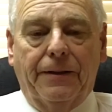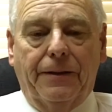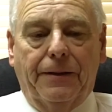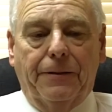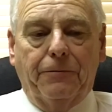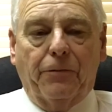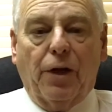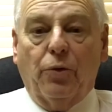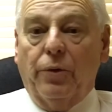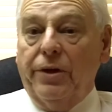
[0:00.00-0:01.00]

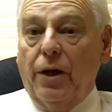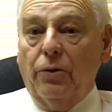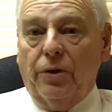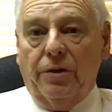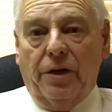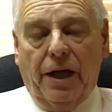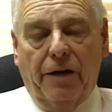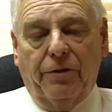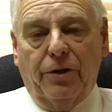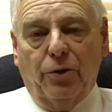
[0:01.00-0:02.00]
without
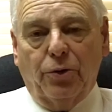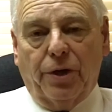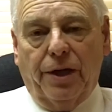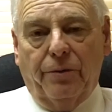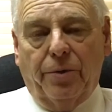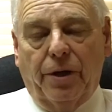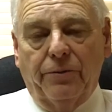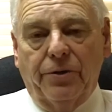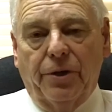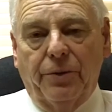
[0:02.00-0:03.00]
having those kind of
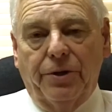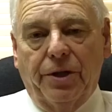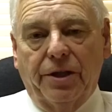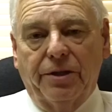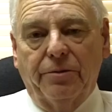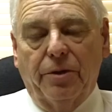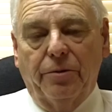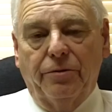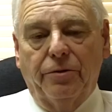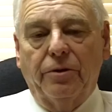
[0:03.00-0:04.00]
problems that we talked
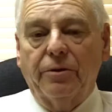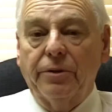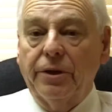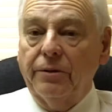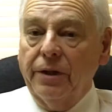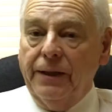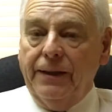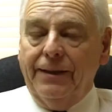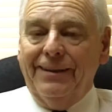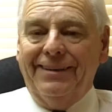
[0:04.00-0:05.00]
about before, without
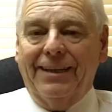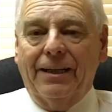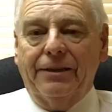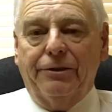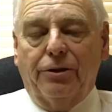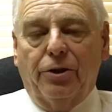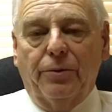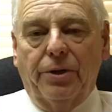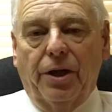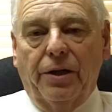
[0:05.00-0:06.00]
selling your
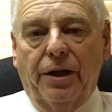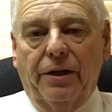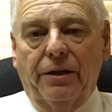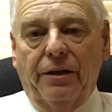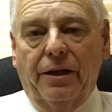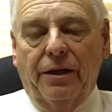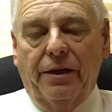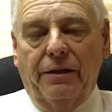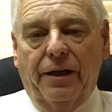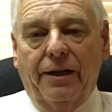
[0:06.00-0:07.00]
home and
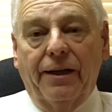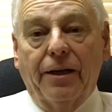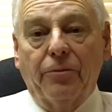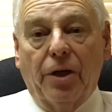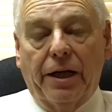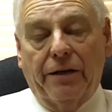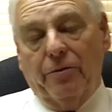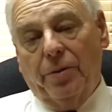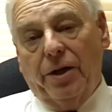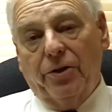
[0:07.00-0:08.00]
ending up not
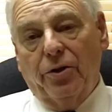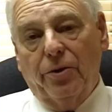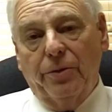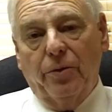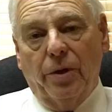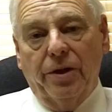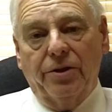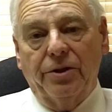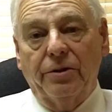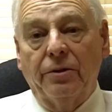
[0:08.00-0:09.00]
having bought the home you
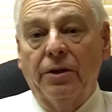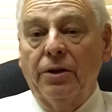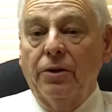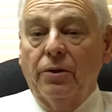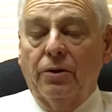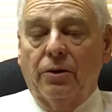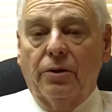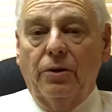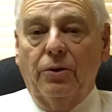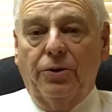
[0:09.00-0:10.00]
wanted to,
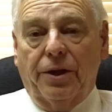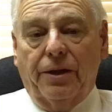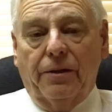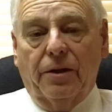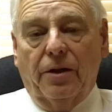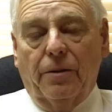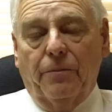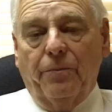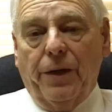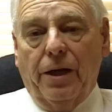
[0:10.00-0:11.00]
or losing
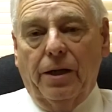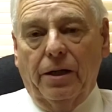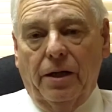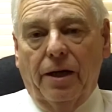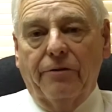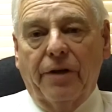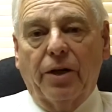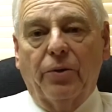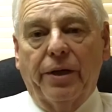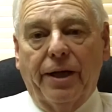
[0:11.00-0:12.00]
a lot of
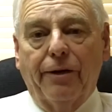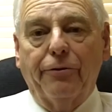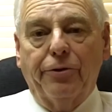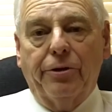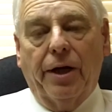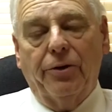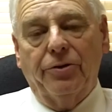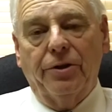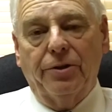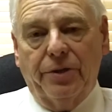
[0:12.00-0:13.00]
equity out of your
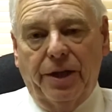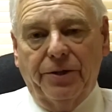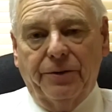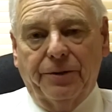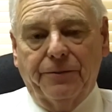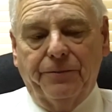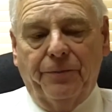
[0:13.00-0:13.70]
house in the transfer.